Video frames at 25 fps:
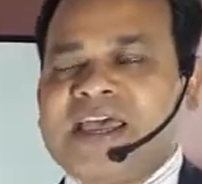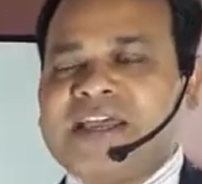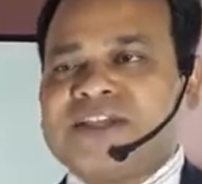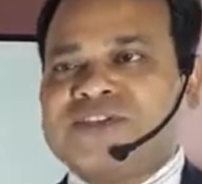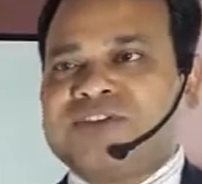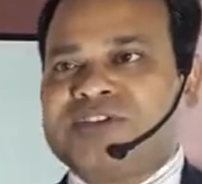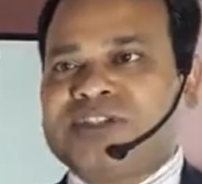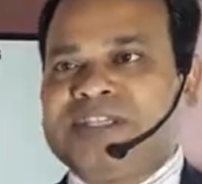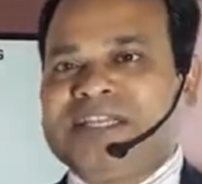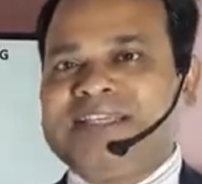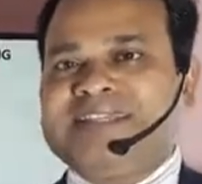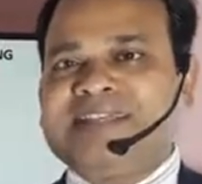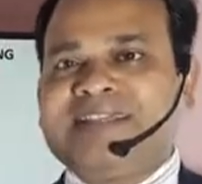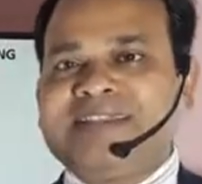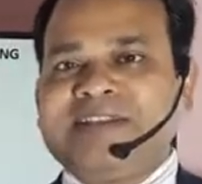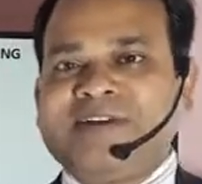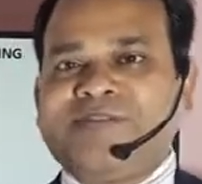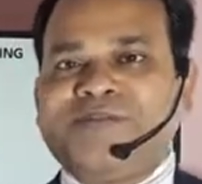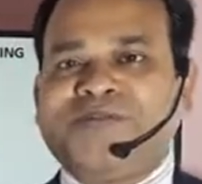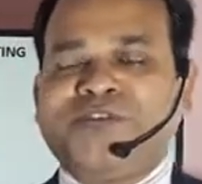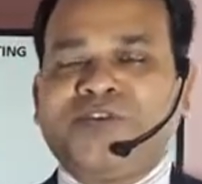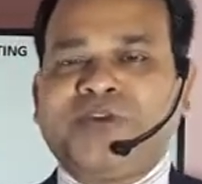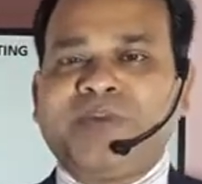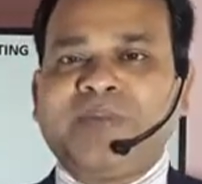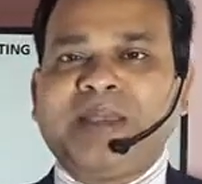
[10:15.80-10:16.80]
So these are the
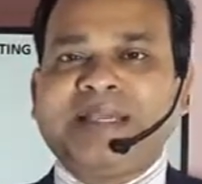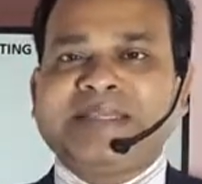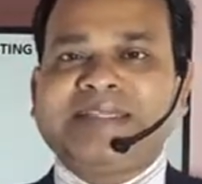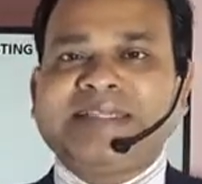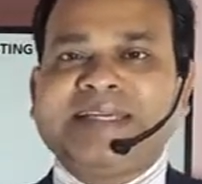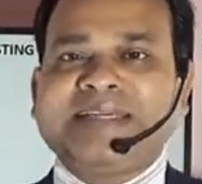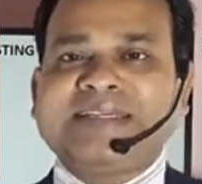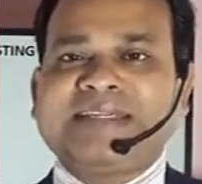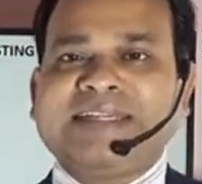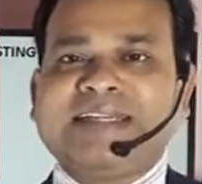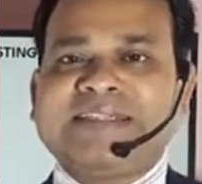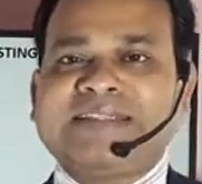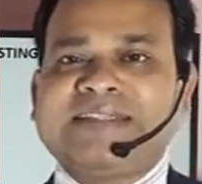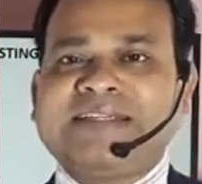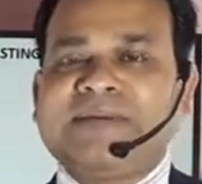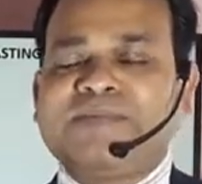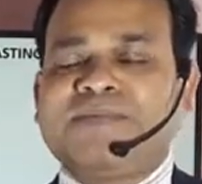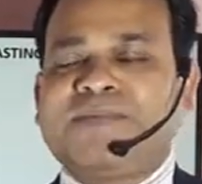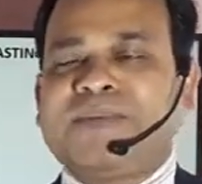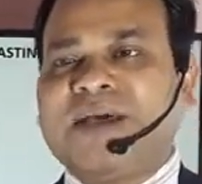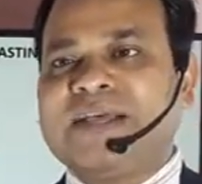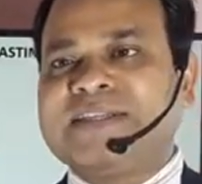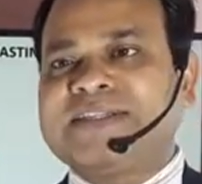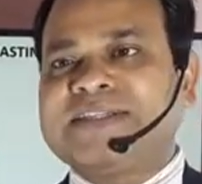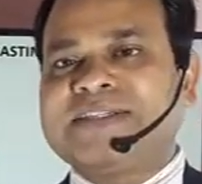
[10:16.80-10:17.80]
4 basic testing
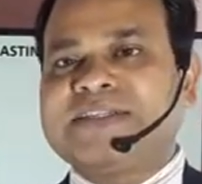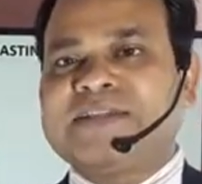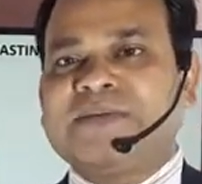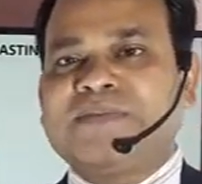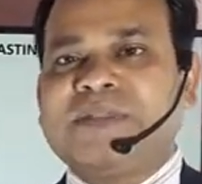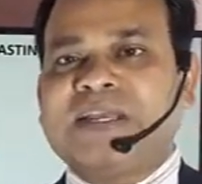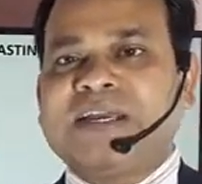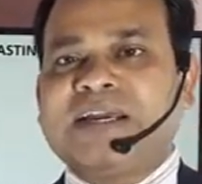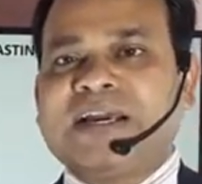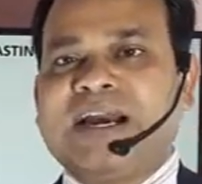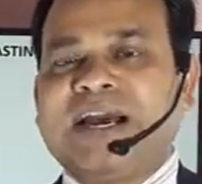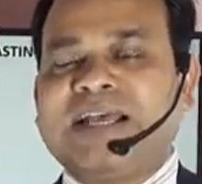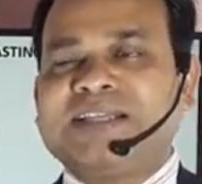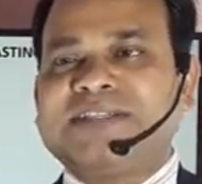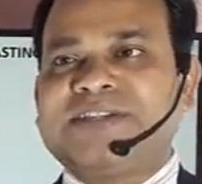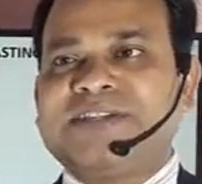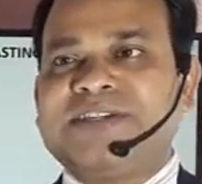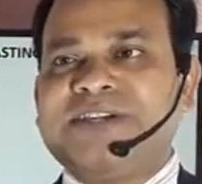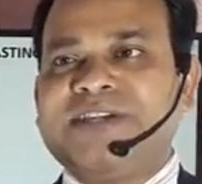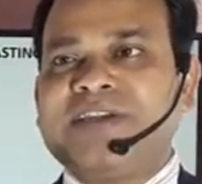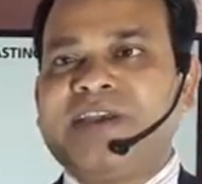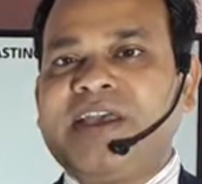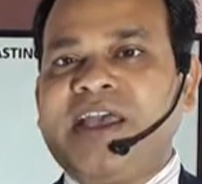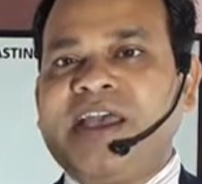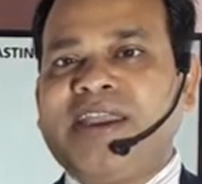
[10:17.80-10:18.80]
process of the
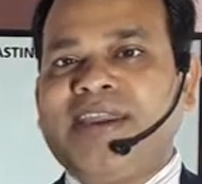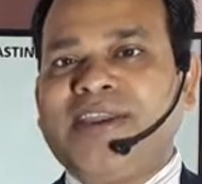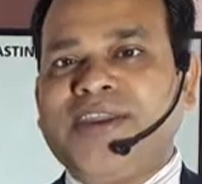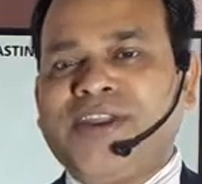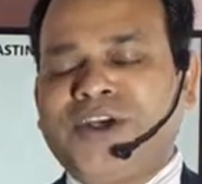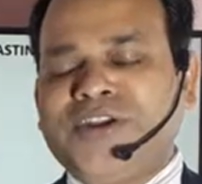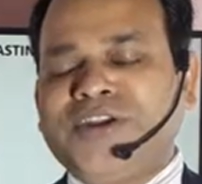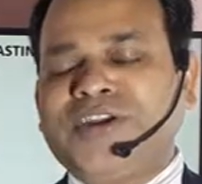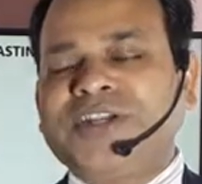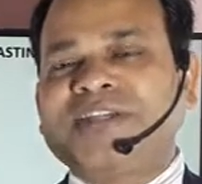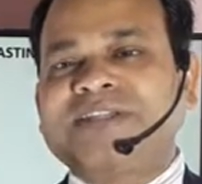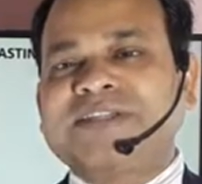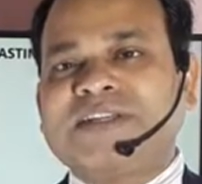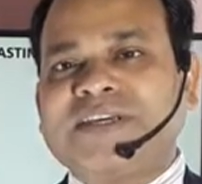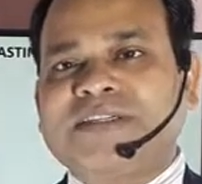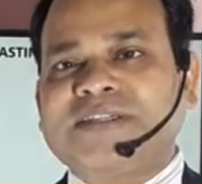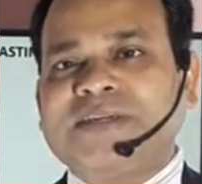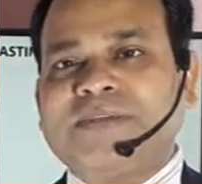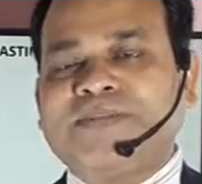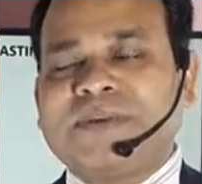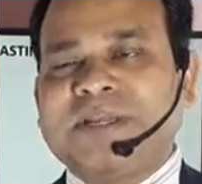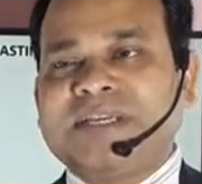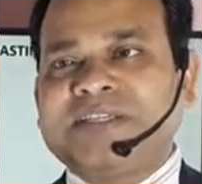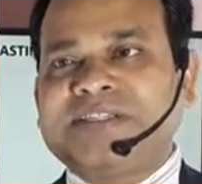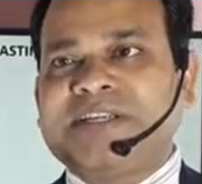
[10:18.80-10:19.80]
casting,
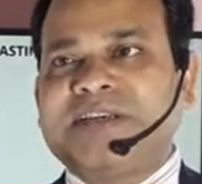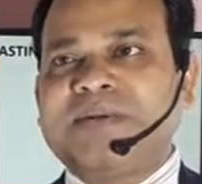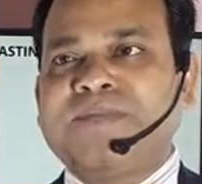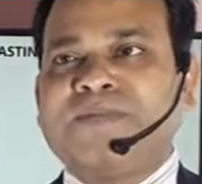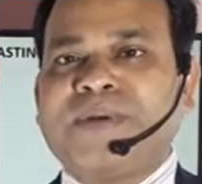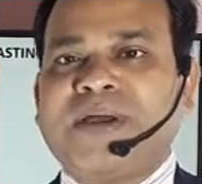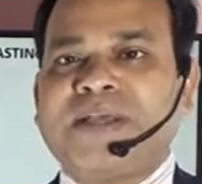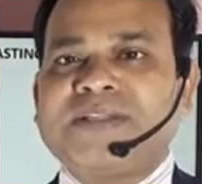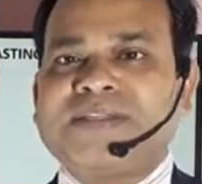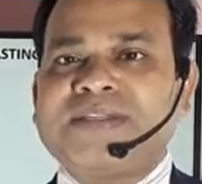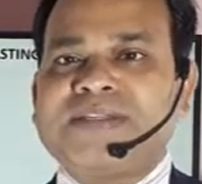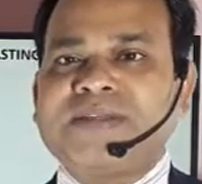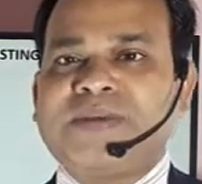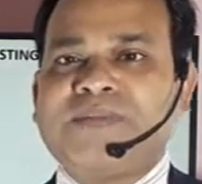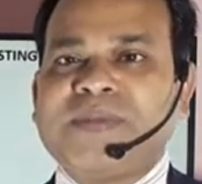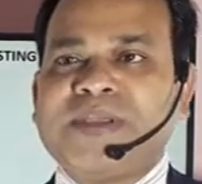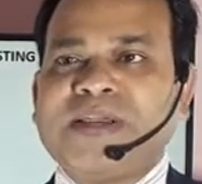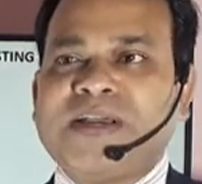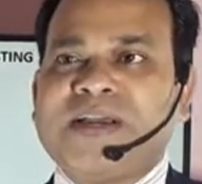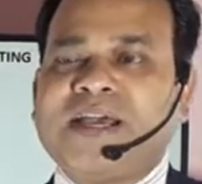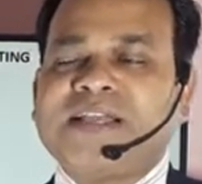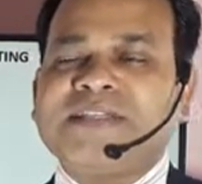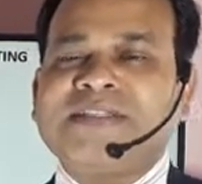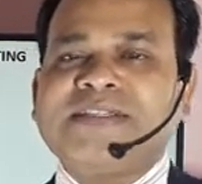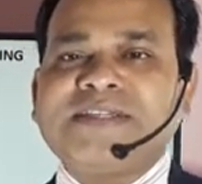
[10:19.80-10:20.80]
non-destructive testing process of the
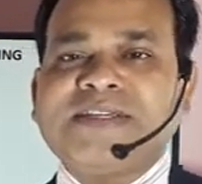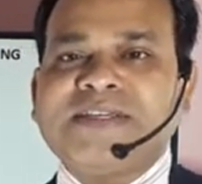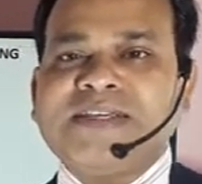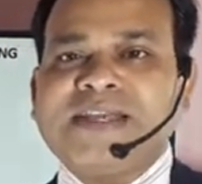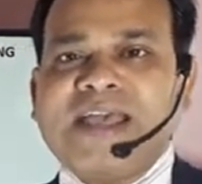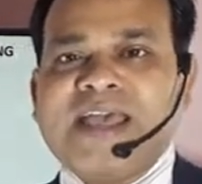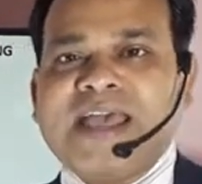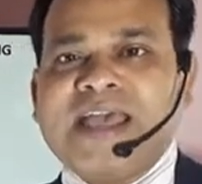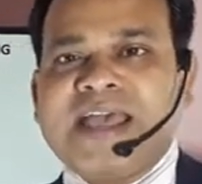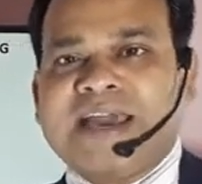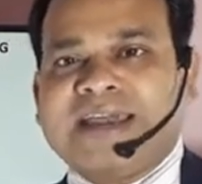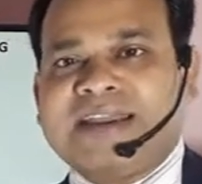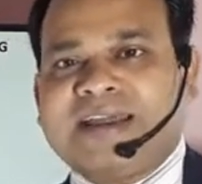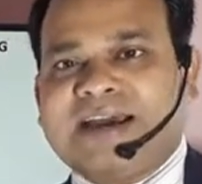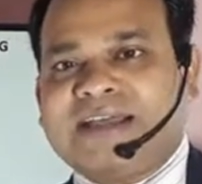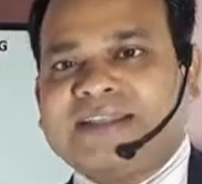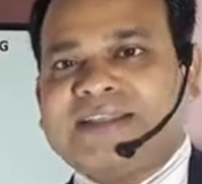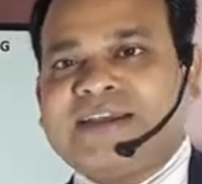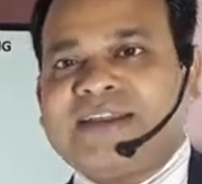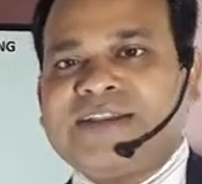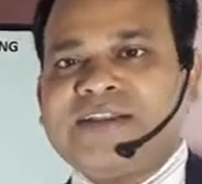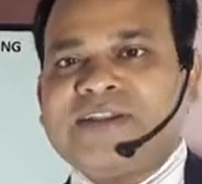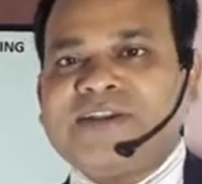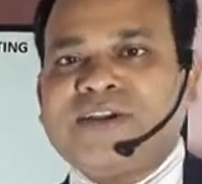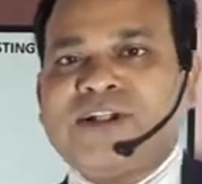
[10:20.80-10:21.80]
casting. And
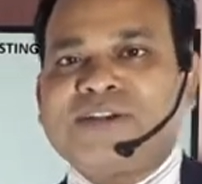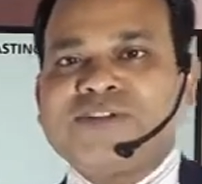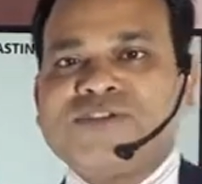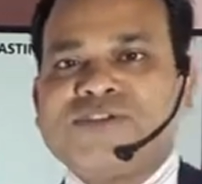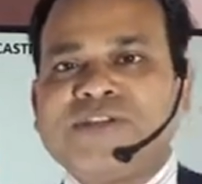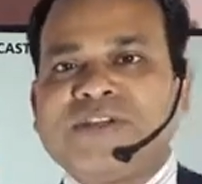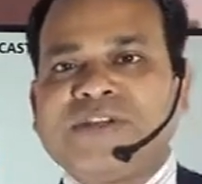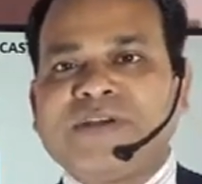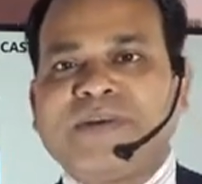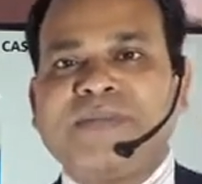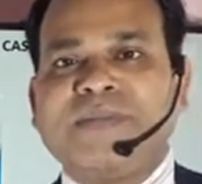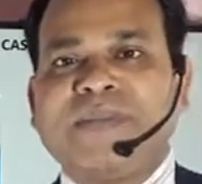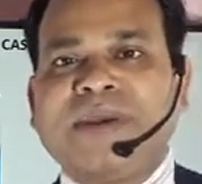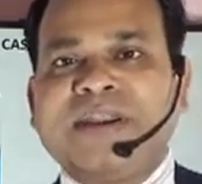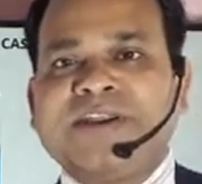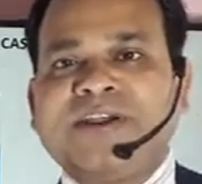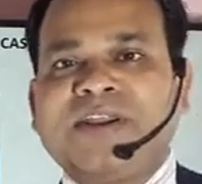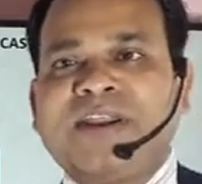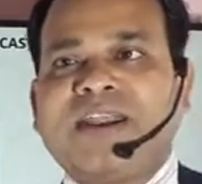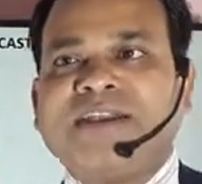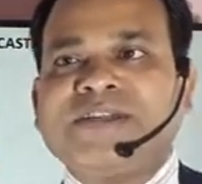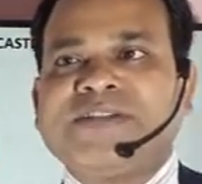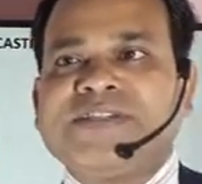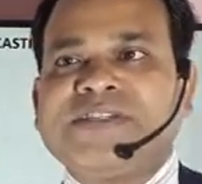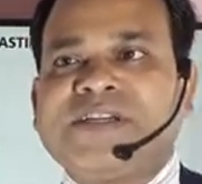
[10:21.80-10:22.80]
other than also some
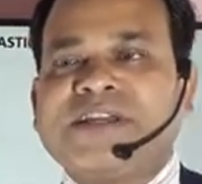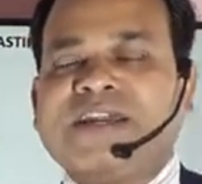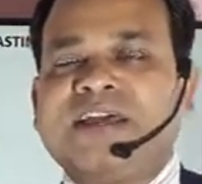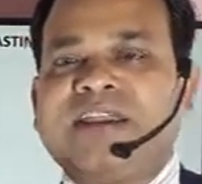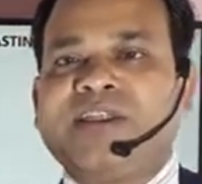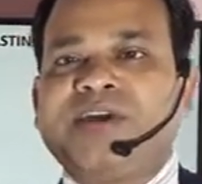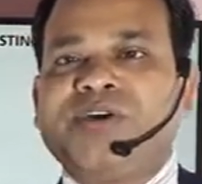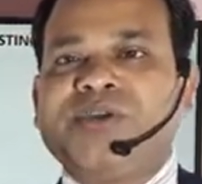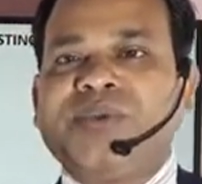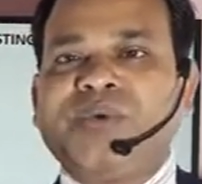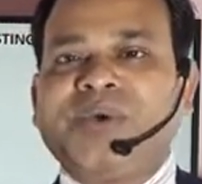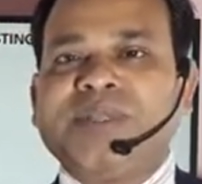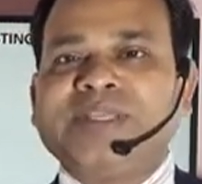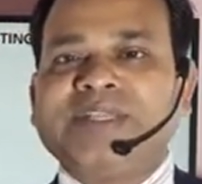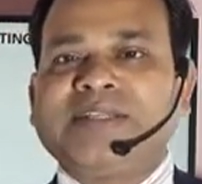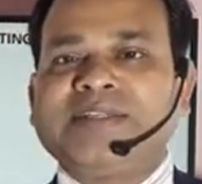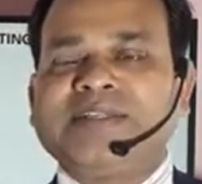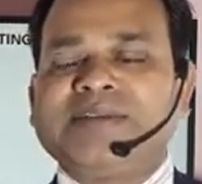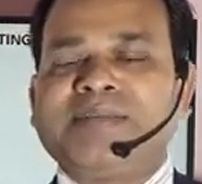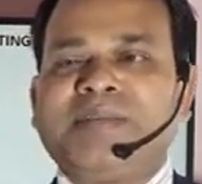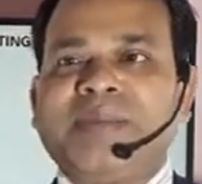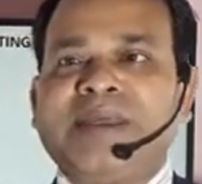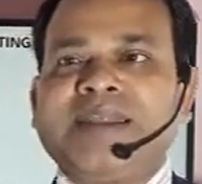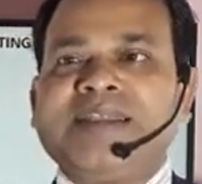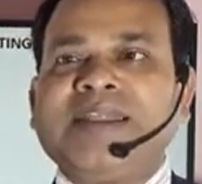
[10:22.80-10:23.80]
metallurgical, whether the
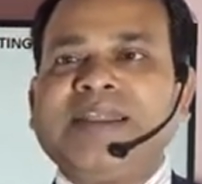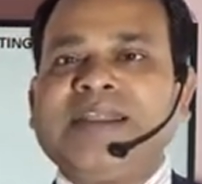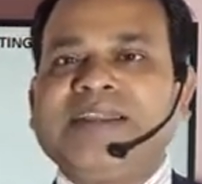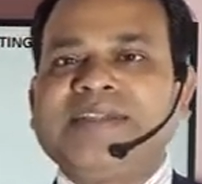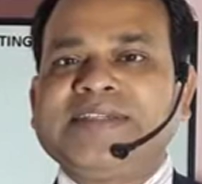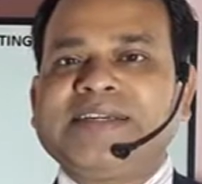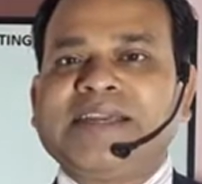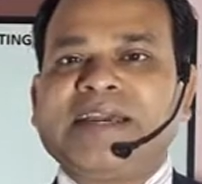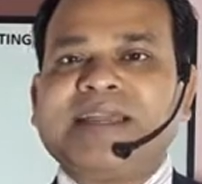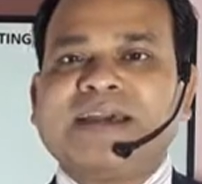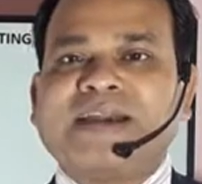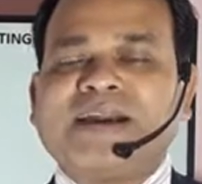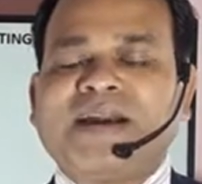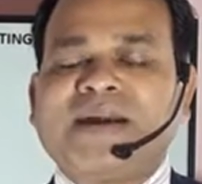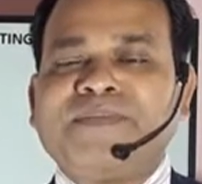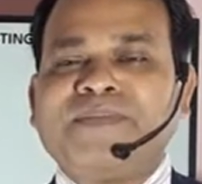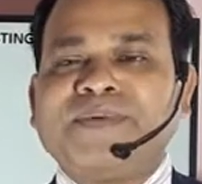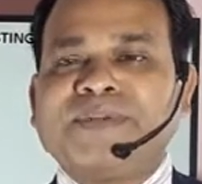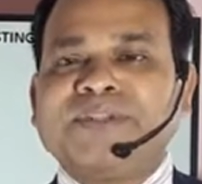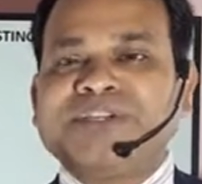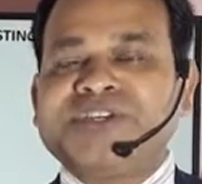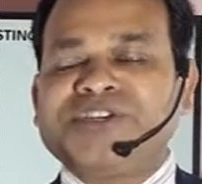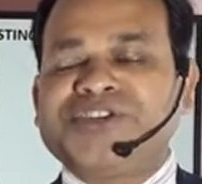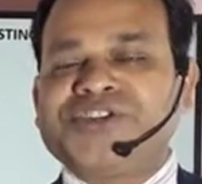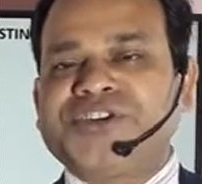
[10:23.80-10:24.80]
metallurgical
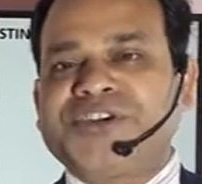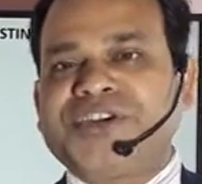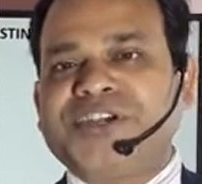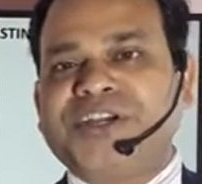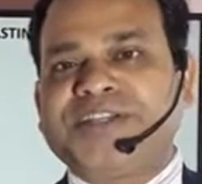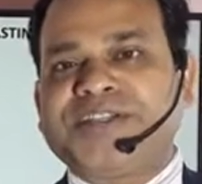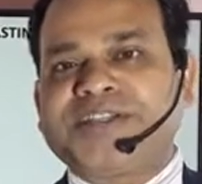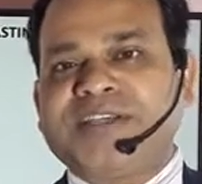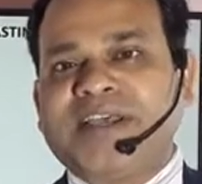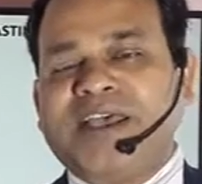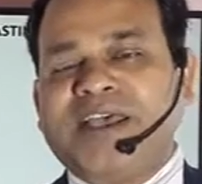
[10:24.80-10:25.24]
composition is